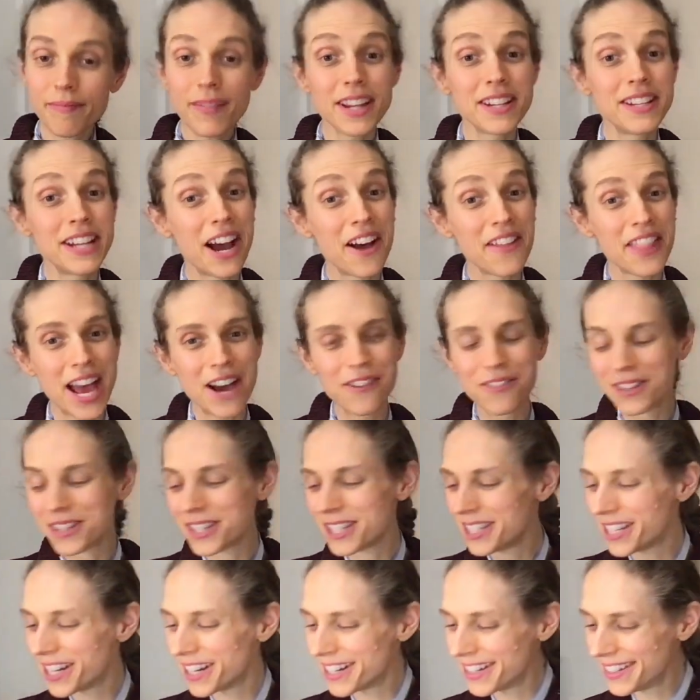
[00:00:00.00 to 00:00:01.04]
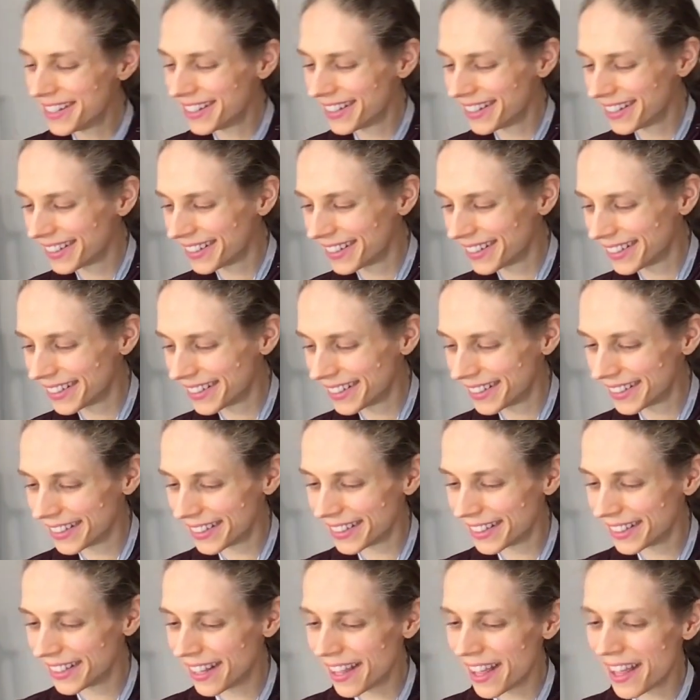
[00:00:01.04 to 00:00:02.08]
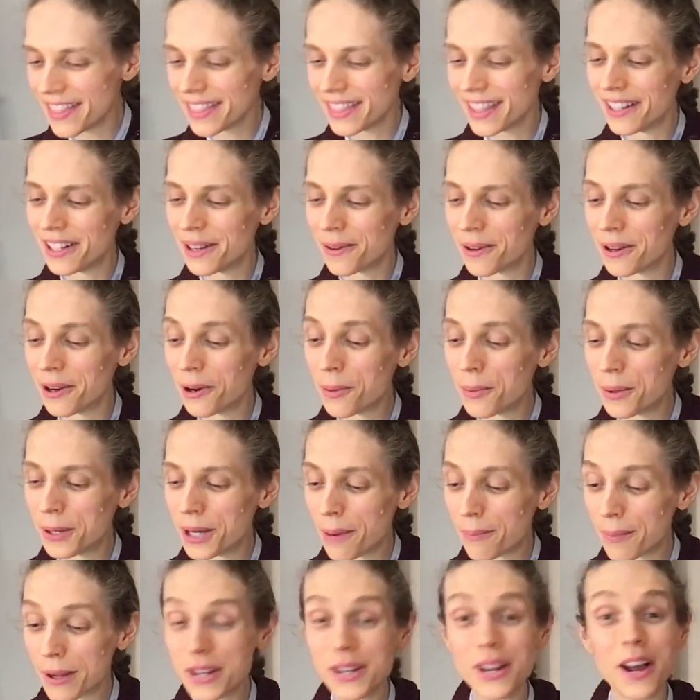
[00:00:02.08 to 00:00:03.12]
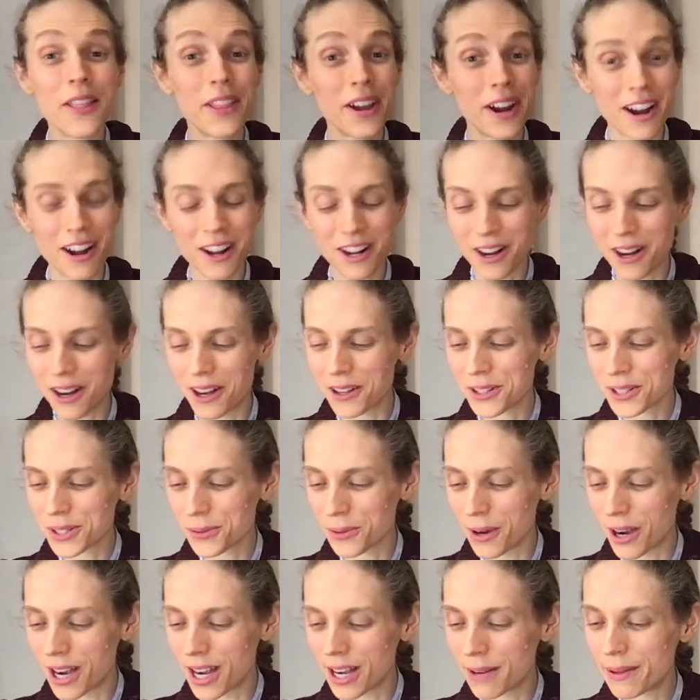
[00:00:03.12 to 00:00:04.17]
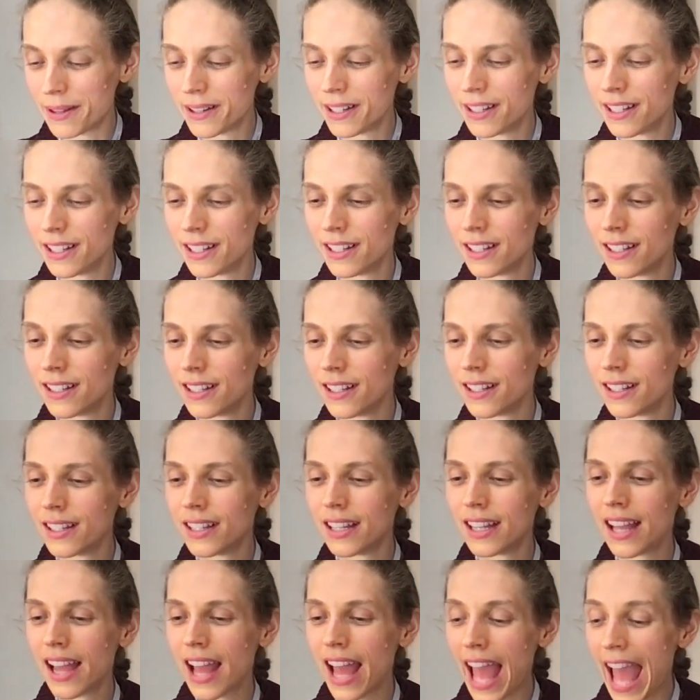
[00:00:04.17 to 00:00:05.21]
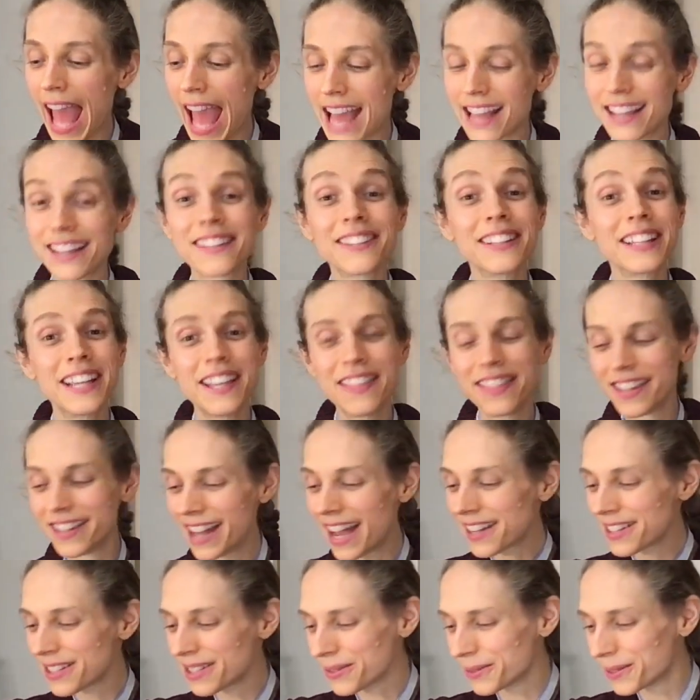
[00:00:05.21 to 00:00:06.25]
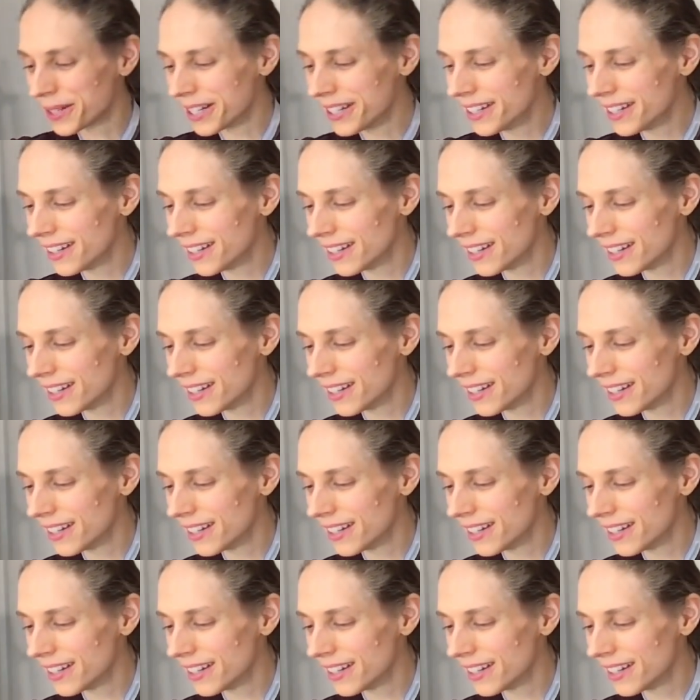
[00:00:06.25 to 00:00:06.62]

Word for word: Now that one's done, then I'm going to open up another alcohol swab and clean the next one.